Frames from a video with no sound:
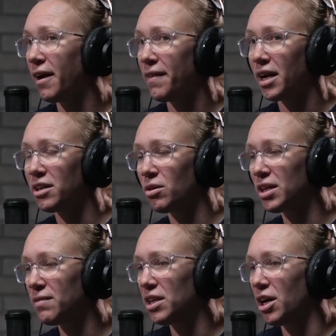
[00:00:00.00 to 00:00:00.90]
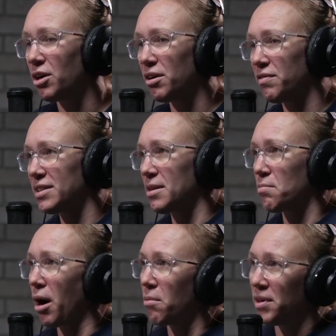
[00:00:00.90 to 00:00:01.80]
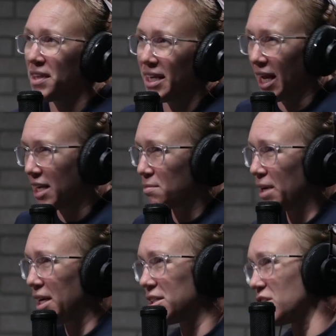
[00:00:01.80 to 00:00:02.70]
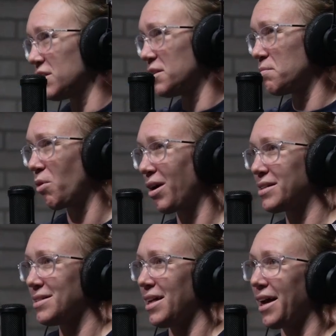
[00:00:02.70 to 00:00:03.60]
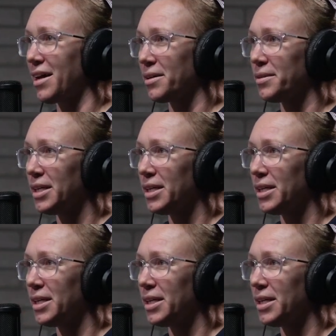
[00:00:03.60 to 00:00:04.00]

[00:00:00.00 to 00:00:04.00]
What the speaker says: then I don't even know if it's a problem with engagement, just as more as like